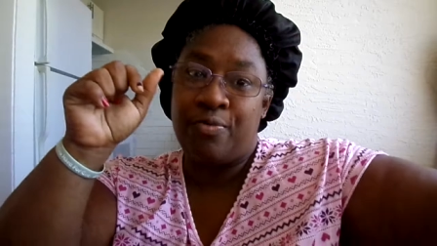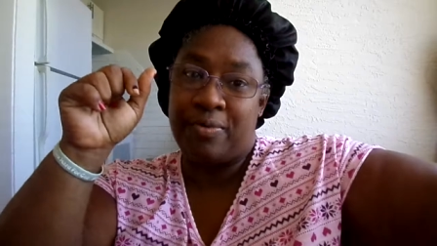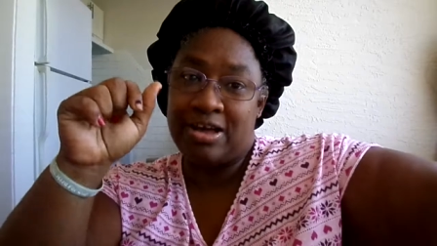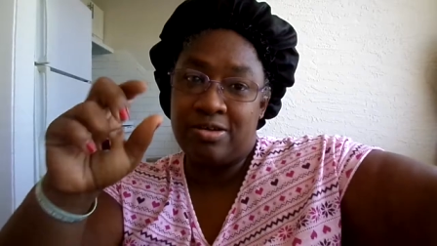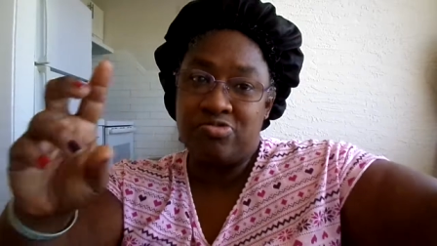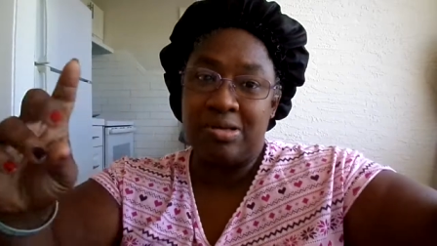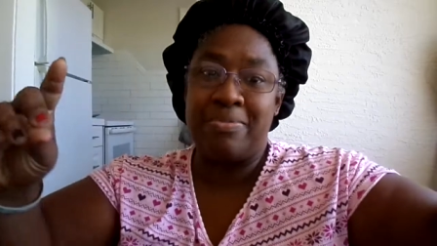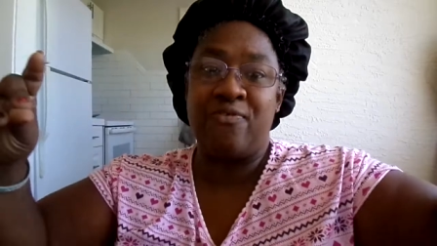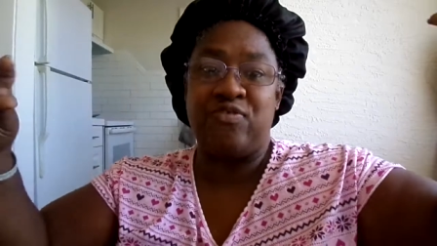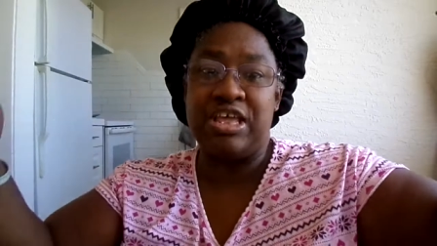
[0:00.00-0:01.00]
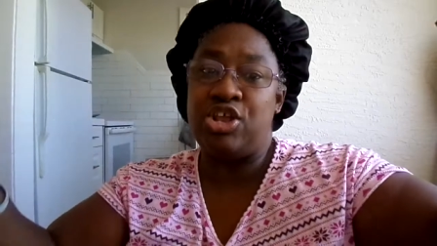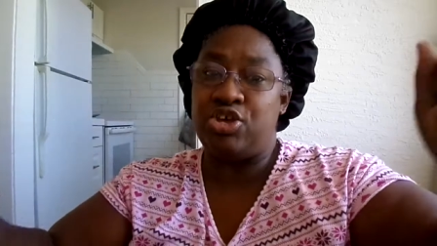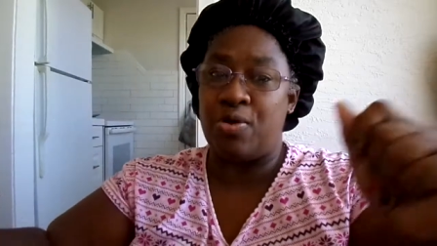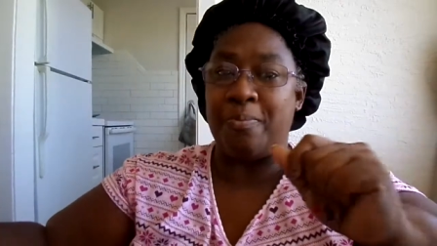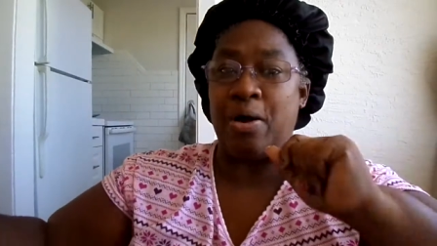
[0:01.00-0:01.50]
Welcome to my
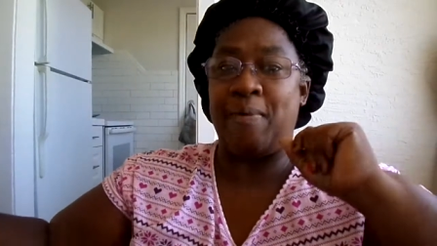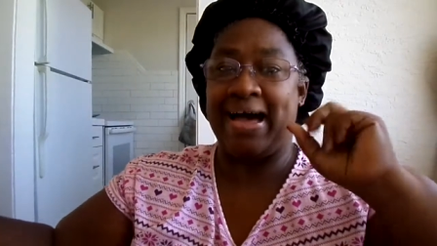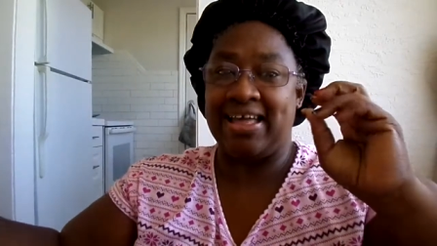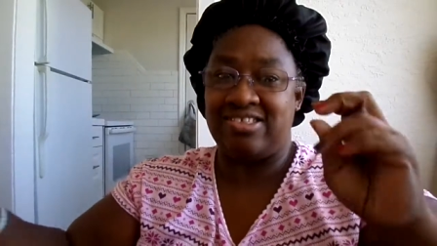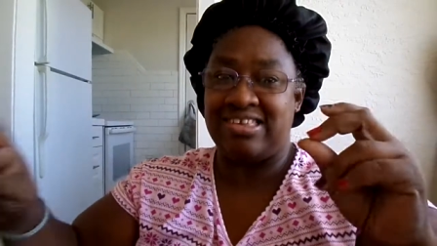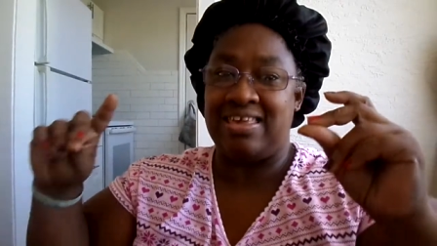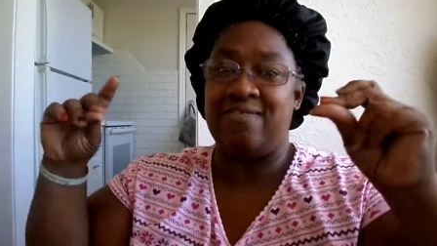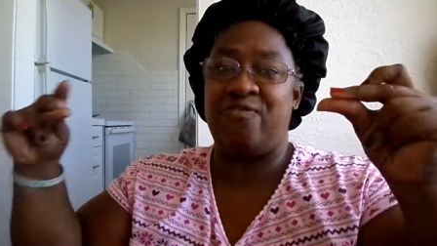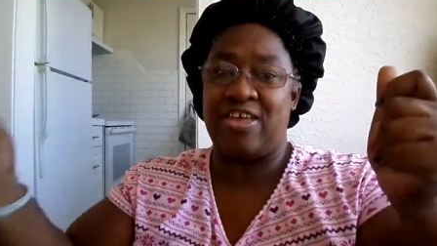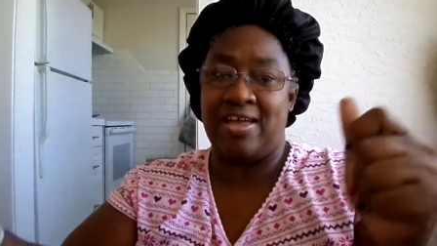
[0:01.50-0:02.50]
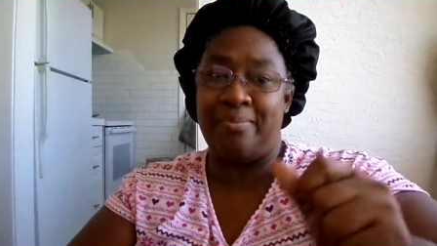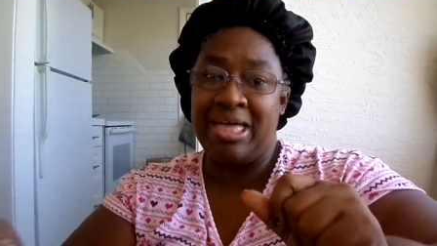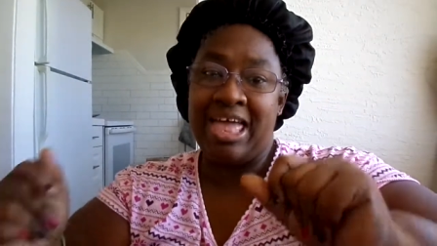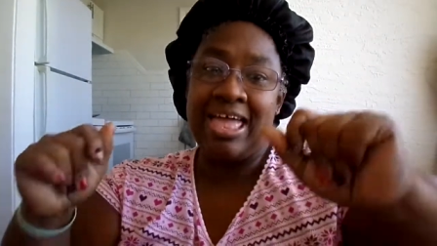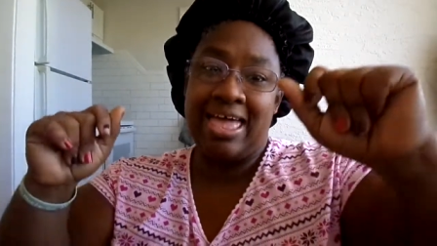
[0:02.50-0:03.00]
video, my YT fam.
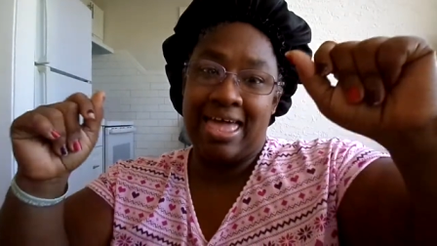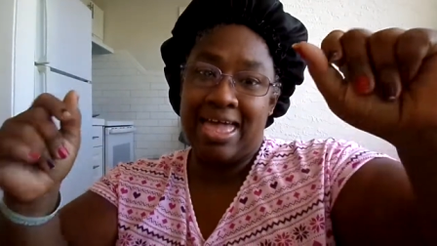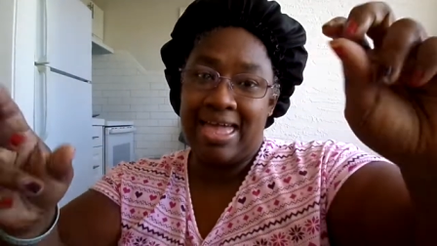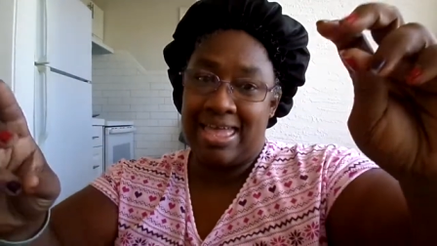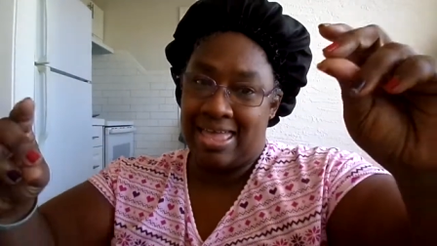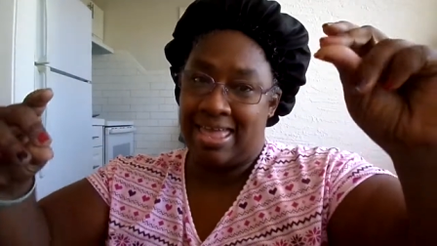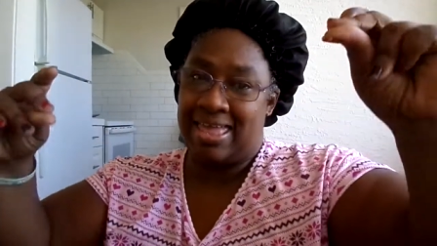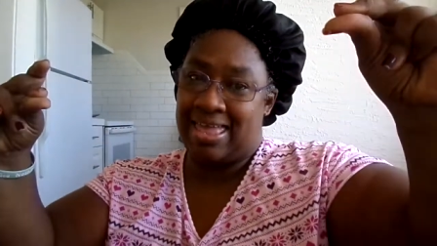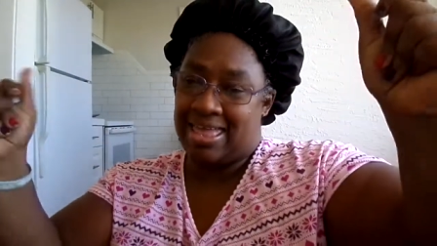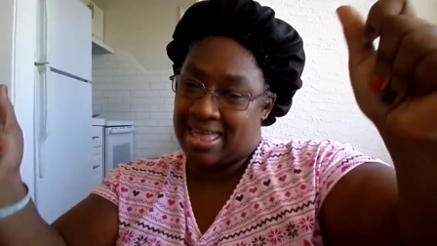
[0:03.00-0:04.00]
Hey,